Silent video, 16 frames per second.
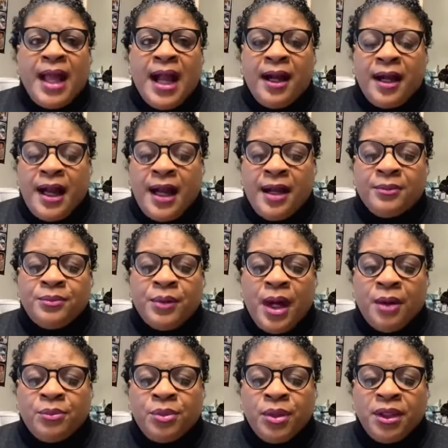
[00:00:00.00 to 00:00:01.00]
I, I, I,
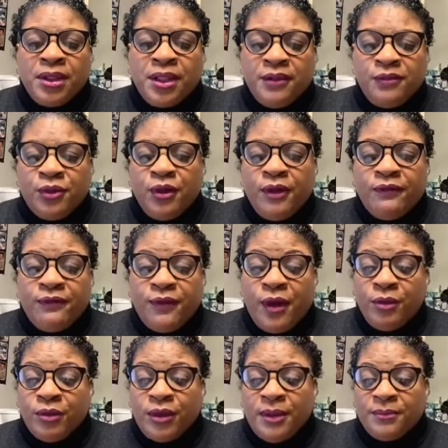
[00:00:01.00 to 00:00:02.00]
would give you a
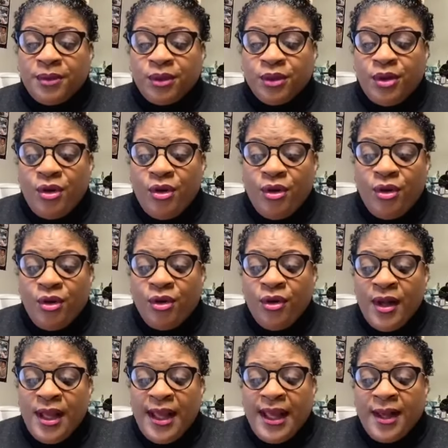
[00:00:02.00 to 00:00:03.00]
phone number to call
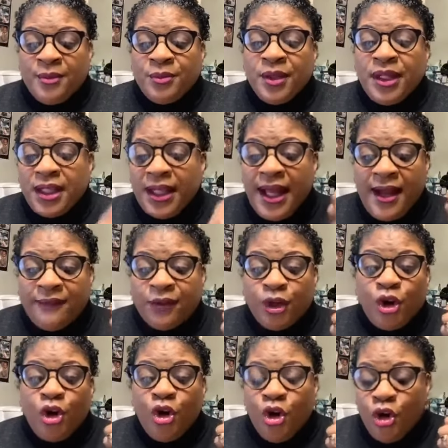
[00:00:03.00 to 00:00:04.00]
and we can have a
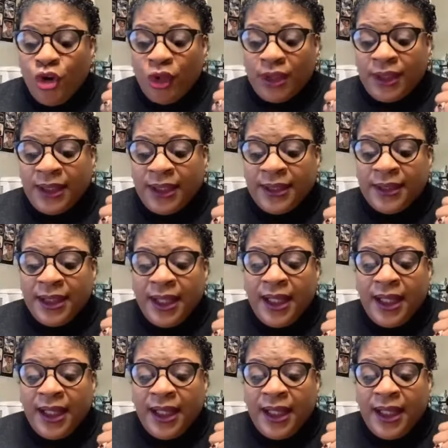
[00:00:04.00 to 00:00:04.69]
call in